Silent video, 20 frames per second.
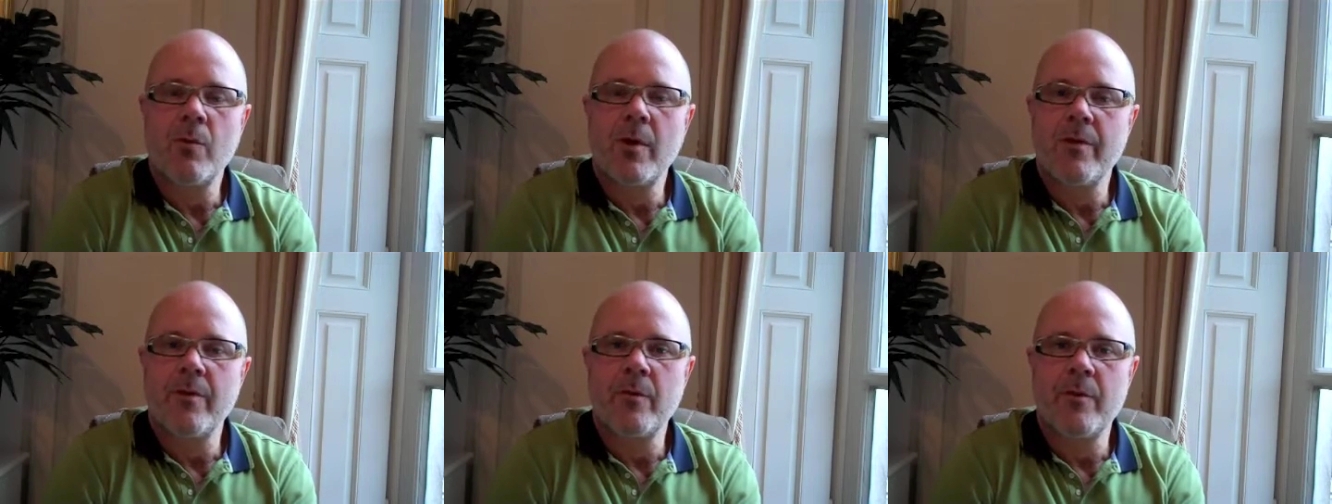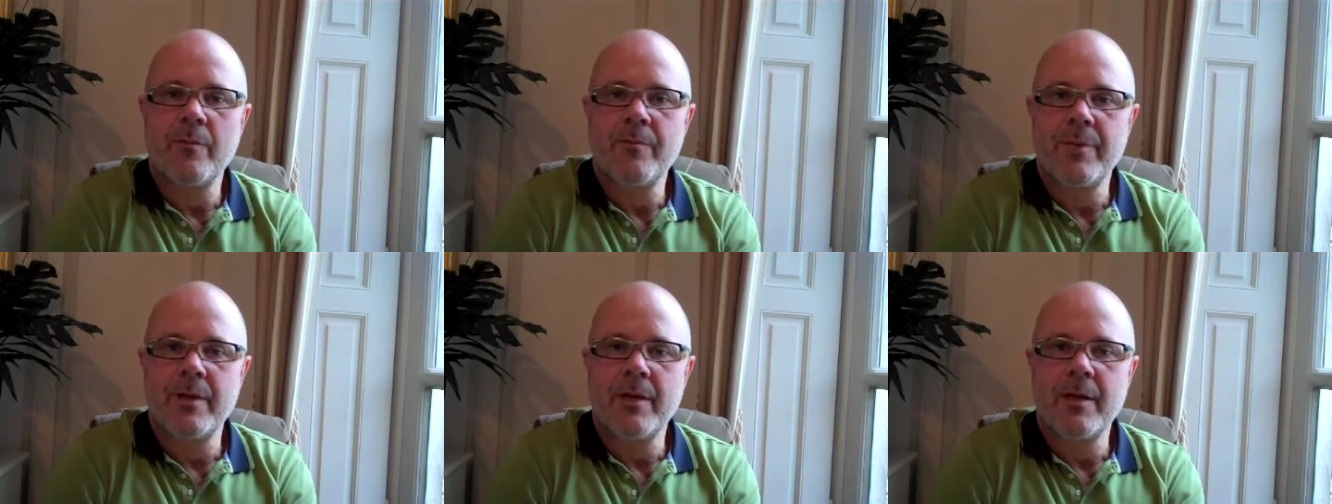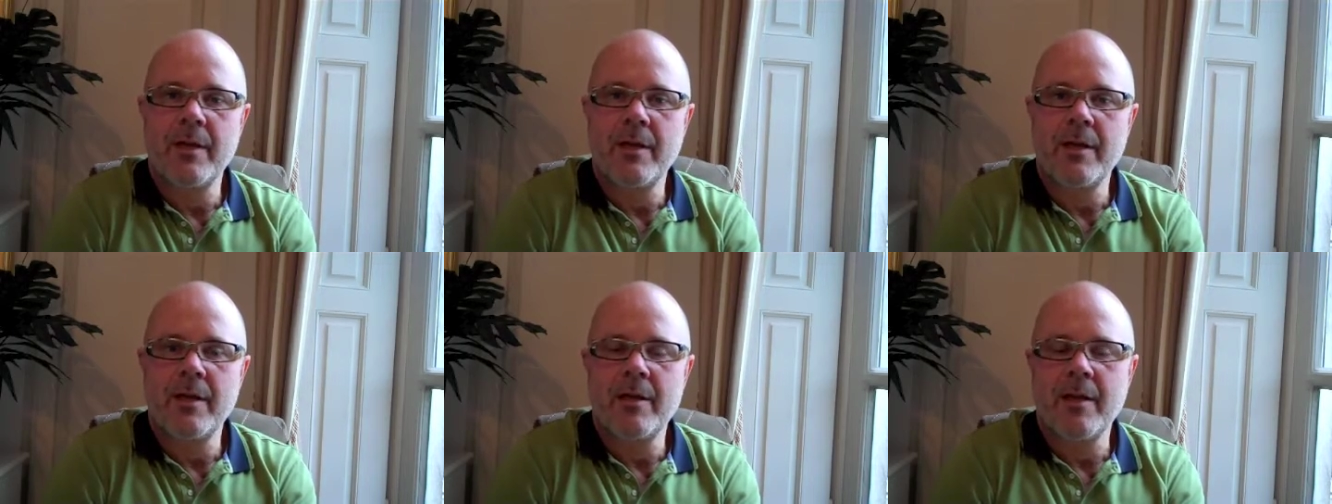whether it
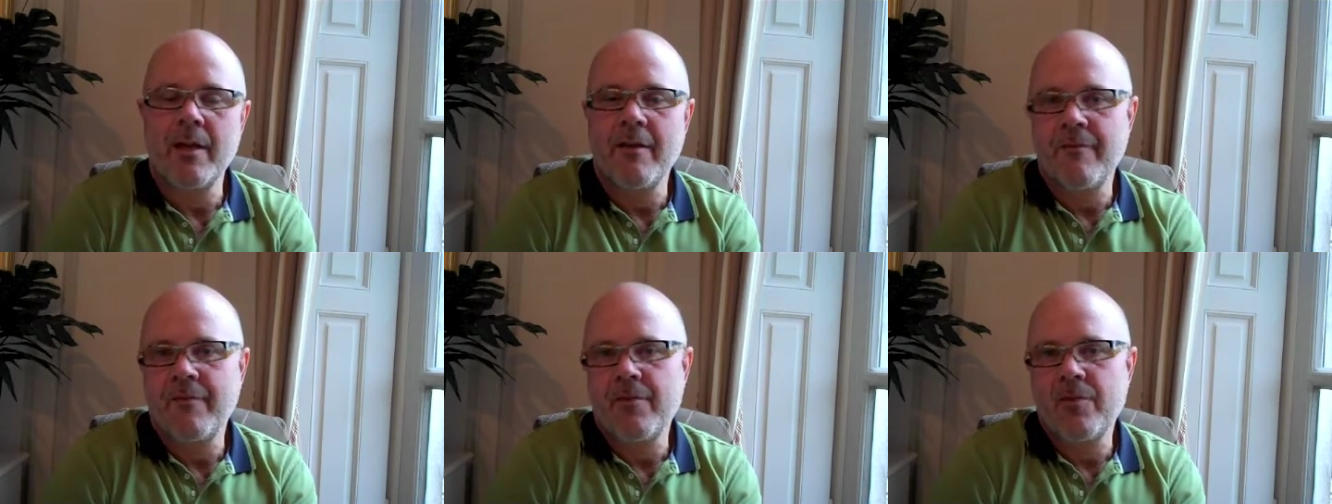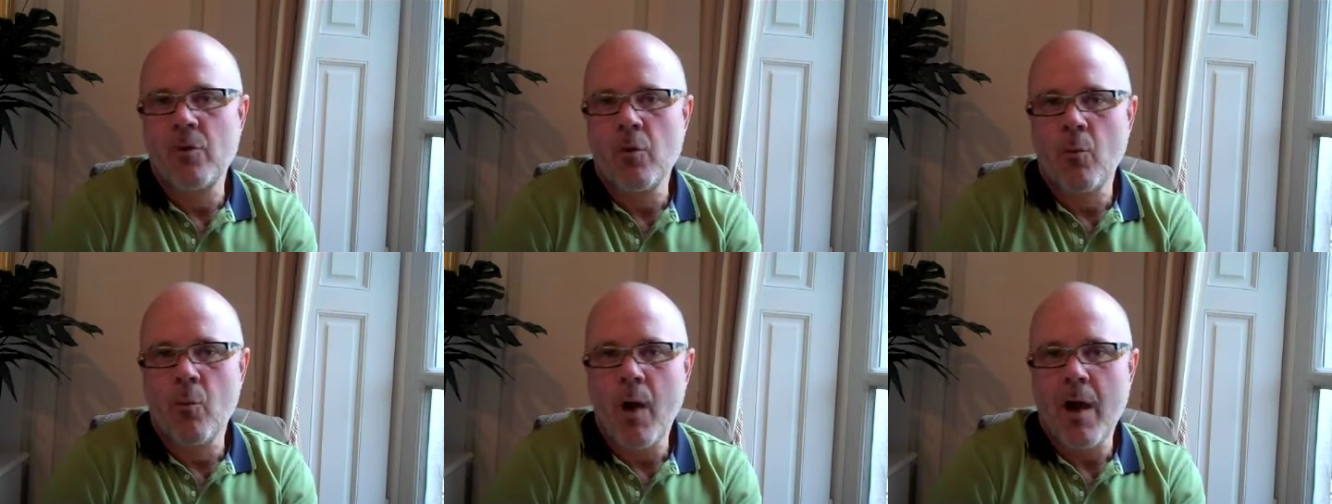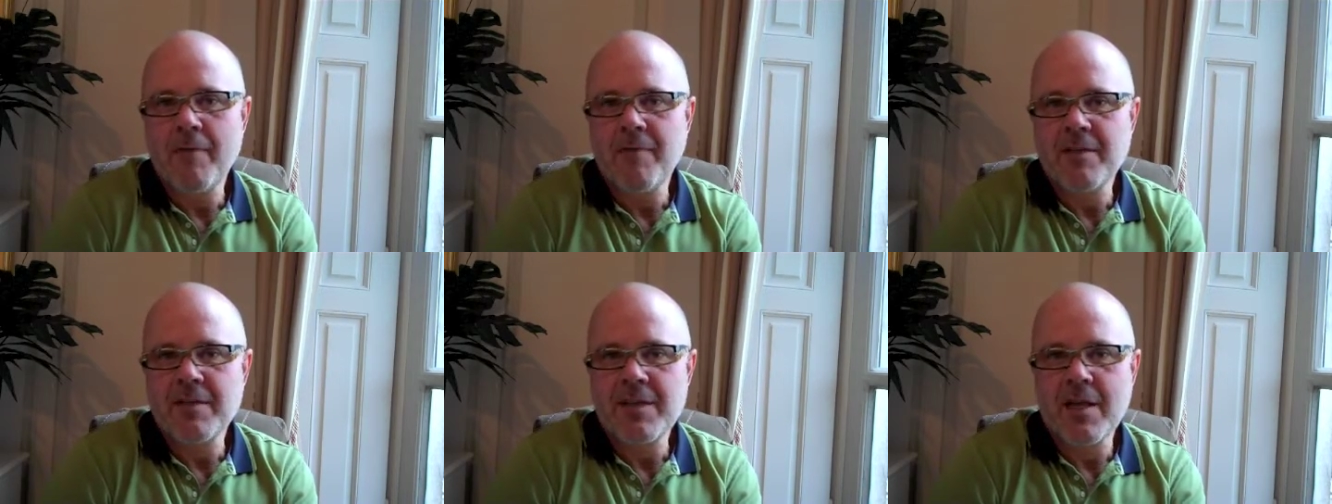be if your
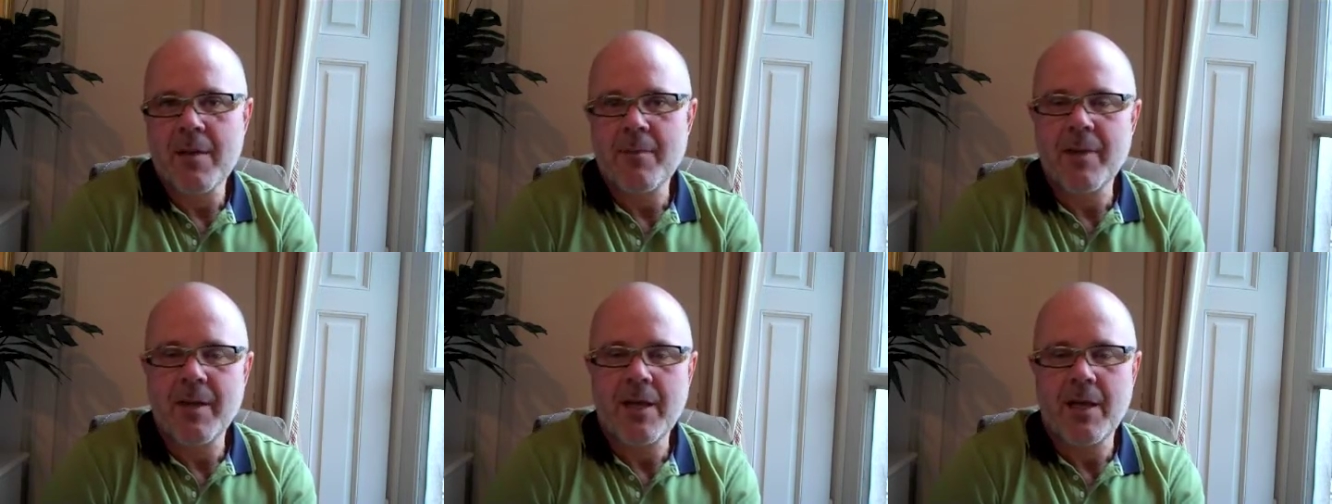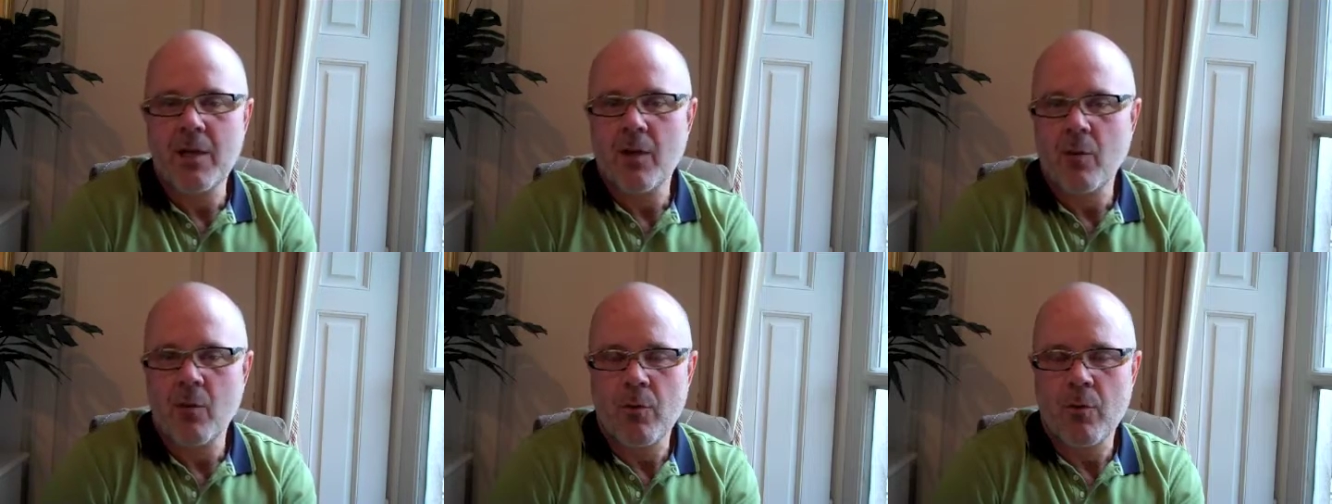wife is coming